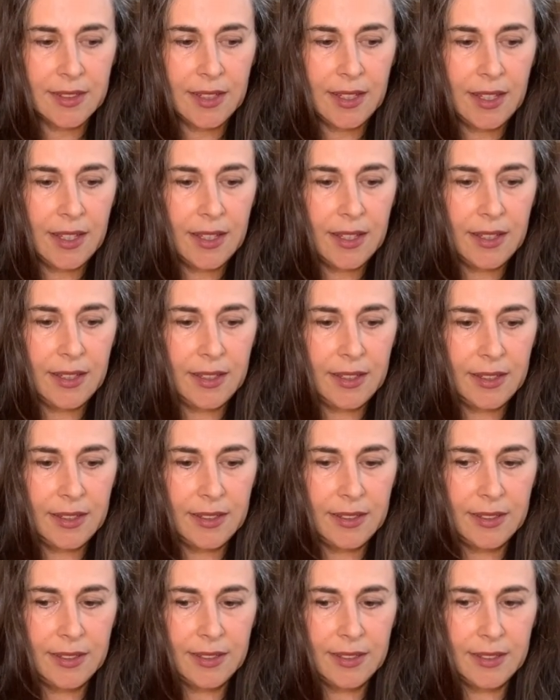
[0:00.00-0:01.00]
uh,
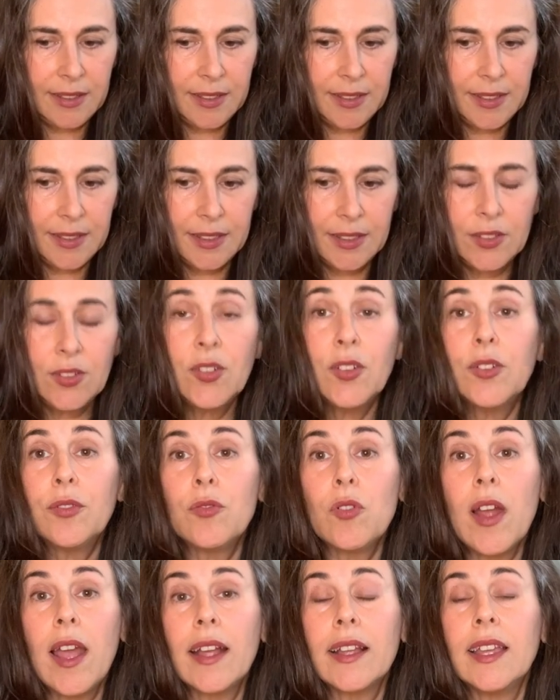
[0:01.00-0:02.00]
nerve
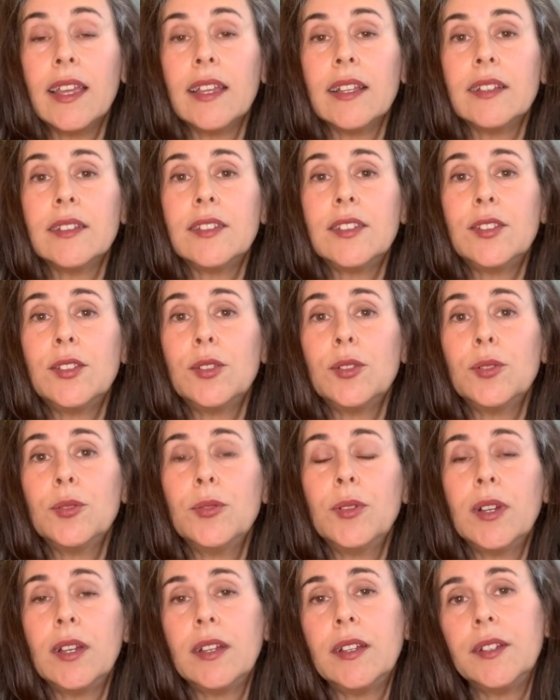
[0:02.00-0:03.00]
wracking
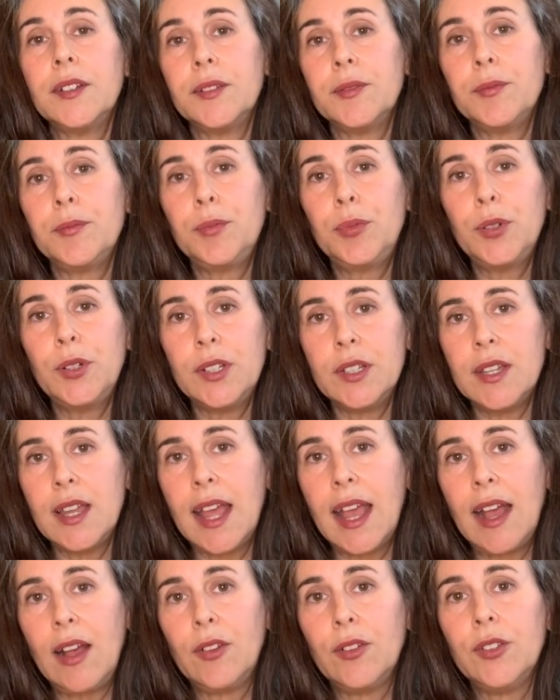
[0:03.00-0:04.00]
to uh, put
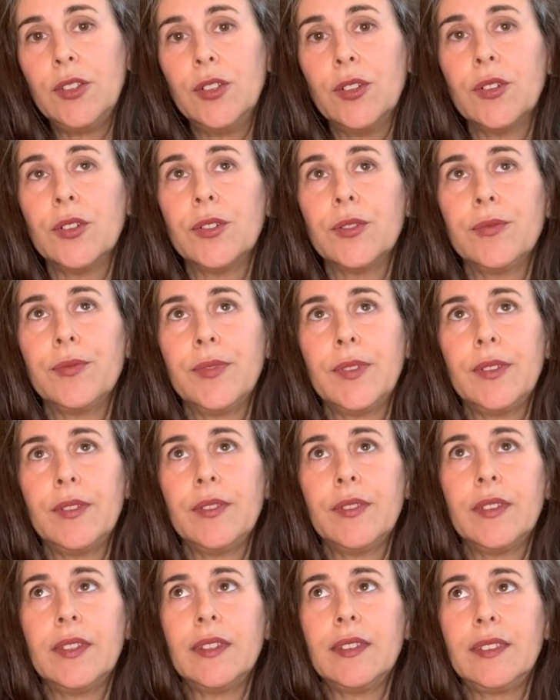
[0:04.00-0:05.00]
out your
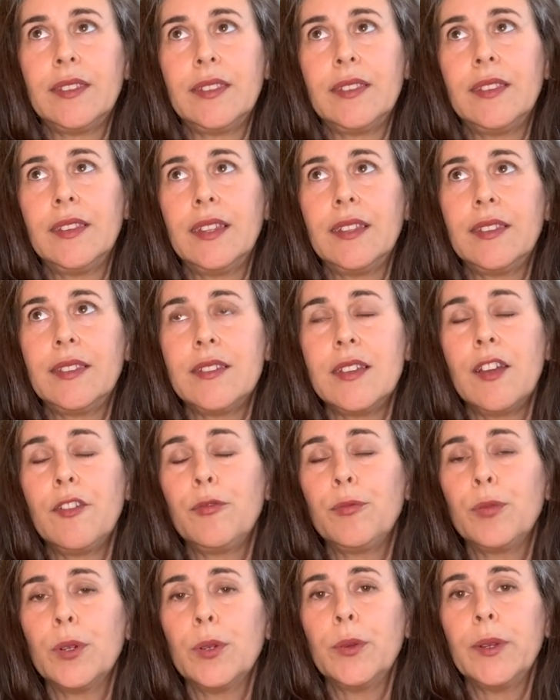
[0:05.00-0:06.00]
this the
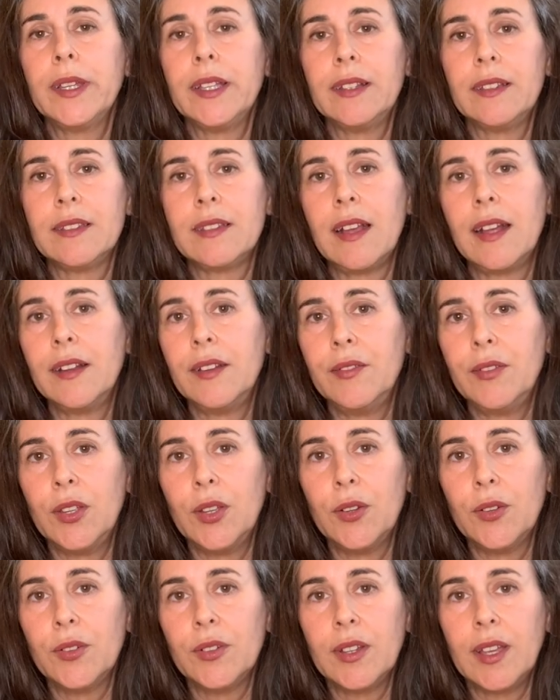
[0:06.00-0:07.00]
stuff brewing inside of
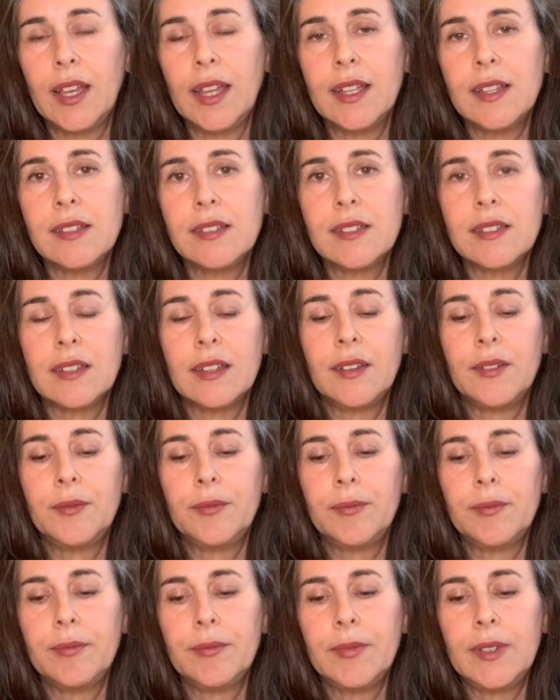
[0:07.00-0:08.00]
you, and
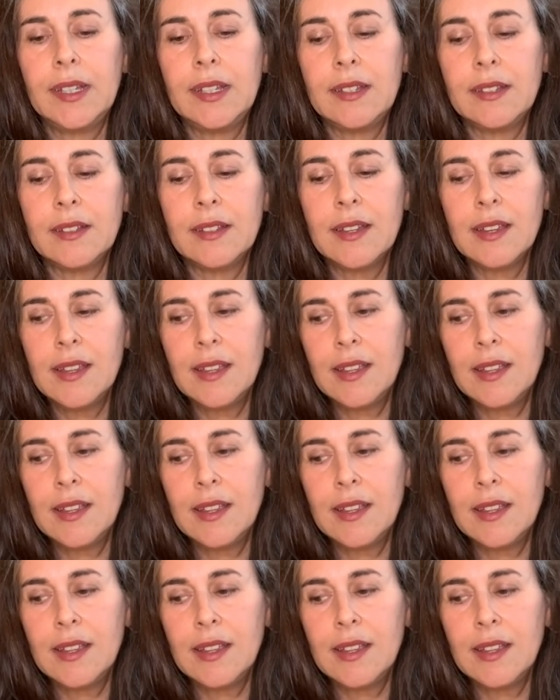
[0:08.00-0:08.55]
um, and